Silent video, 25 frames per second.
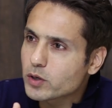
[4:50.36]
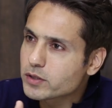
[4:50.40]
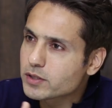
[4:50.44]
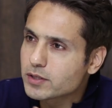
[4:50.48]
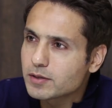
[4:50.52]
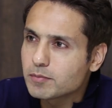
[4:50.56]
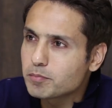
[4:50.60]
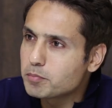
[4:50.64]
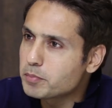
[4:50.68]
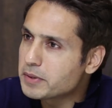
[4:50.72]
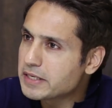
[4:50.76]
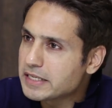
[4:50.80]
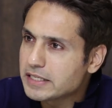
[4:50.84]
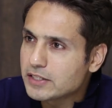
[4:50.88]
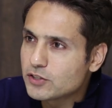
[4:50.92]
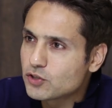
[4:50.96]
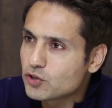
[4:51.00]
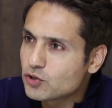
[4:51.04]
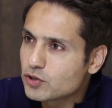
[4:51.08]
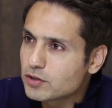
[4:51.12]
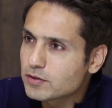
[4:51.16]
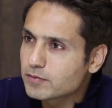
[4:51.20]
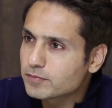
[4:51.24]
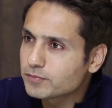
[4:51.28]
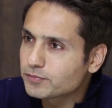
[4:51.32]
awesome
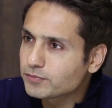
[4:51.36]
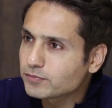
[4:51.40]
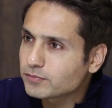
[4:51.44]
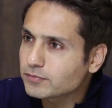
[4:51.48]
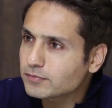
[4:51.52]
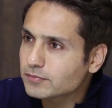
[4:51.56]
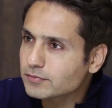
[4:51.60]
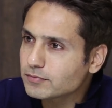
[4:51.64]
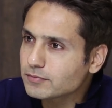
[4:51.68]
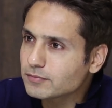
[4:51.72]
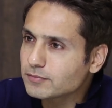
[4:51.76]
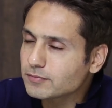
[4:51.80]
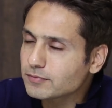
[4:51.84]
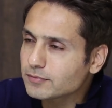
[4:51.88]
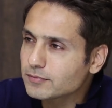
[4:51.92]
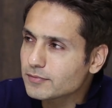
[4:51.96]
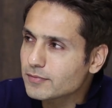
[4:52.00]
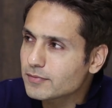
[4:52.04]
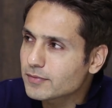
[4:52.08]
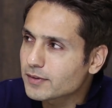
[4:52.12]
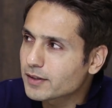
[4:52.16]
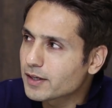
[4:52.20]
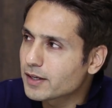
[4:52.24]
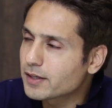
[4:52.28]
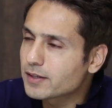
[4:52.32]
beach
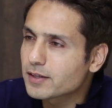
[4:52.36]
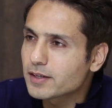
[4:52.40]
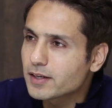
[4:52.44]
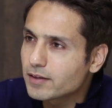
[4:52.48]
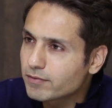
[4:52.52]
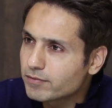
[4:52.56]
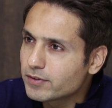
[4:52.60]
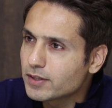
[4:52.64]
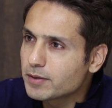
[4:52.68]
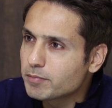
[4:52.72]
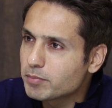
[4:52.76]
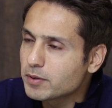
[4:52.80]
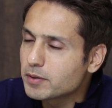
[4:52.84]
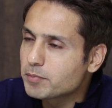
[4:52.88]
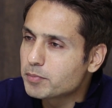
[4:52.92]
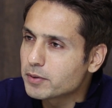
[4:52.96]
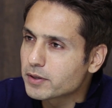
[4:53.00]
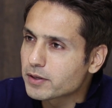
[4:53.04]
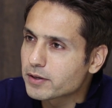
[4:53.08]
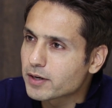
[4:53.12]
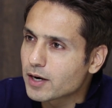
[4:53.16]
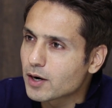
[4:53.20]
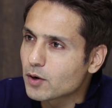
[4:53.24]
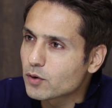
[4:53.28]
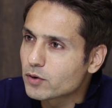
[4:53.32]
and lovely
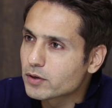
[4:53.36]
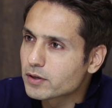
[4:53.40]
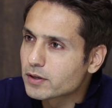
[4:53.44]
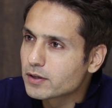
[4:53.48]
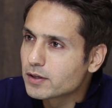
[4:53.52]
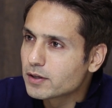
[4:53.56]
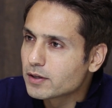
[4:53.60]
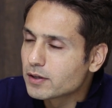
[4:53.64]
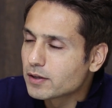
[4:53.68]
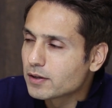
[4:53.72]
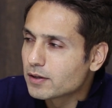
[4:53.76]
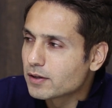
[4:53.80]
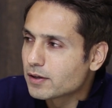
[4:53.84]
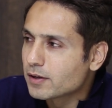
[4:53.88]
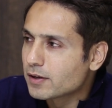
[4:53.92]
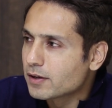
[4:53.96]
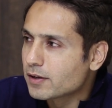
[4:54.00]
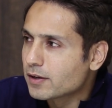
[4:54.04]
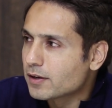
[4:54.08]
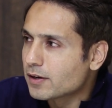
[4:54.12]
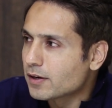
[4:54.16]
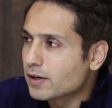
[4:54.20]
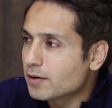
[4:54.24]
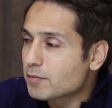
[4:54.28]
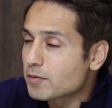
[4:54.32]
people around.
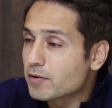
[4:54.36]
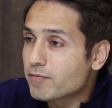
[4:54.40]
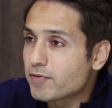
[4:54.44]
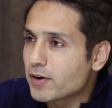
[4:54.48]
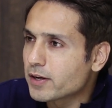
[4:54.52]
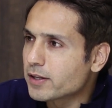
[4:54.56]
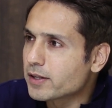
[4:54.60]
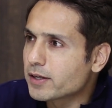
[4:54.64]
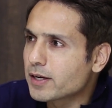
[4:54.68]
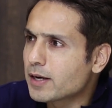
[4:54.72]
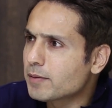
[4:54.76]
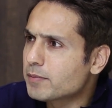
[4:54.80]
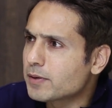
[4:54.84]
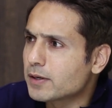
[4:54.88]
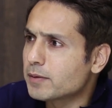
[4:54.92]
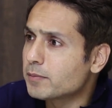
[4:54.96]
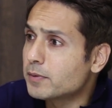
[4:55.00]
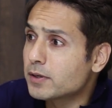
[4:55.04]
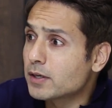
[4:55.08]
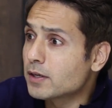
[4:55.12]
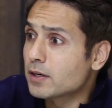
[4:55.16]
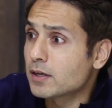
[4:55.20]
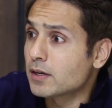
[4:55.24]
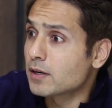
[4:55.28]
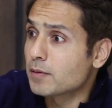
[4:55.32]
And my father kept telling
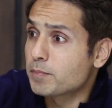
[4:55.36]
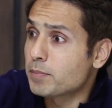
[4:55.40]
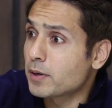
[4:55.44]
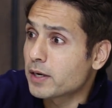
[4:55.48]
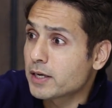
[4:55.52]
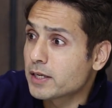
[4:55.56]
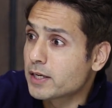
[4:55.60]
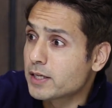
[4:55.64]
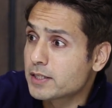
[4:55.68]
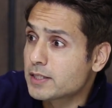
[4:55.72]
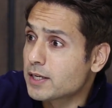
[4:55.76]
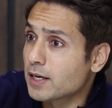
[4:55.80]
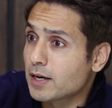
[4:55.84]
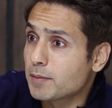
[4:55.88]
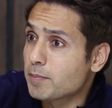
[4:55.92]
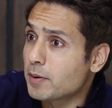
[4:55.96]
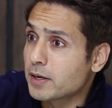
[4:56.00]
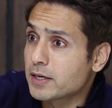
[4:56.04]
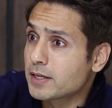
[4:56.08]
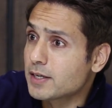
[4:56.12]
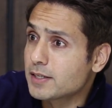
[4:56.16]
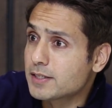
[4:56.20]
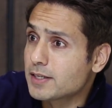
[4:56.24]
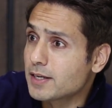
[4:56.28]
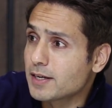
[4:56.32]
me, no, no, no, pani khich lega,
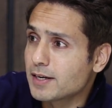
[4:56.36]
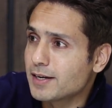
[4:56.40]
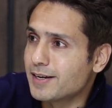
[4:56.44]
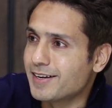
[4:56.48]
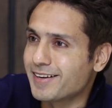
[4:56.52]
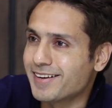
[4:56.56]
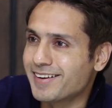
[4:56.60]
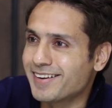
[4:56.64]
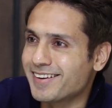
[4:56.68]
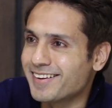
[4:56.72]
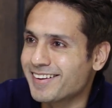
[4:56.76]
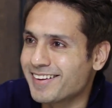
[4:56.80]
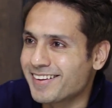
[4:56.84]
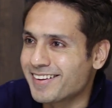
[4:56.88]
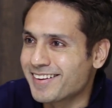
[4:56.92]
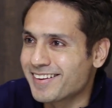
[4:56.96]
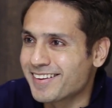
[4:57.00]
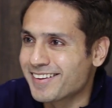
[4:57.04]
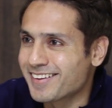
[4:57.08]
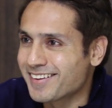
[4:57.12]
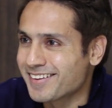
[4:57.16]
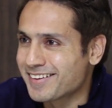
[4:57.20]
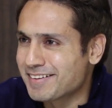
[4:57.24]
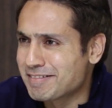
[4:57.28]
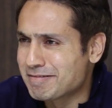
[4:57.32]
pani khich
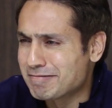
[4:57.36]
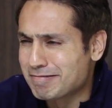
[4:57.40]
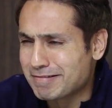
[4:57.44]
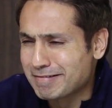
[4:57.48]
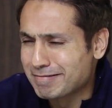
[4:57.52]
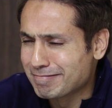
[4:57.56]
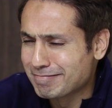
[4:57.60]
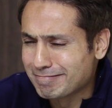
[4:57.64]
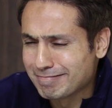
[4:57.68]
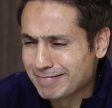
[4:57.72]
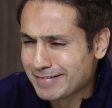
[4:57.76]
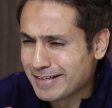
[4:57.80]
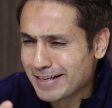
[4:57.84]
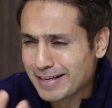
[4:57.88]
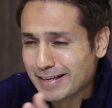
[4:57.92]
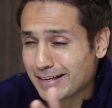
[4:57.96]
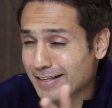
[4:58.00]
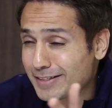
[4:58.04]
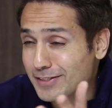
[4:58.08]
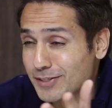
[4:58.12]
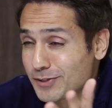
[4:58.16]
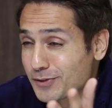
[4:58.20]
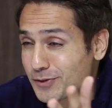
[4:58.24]
I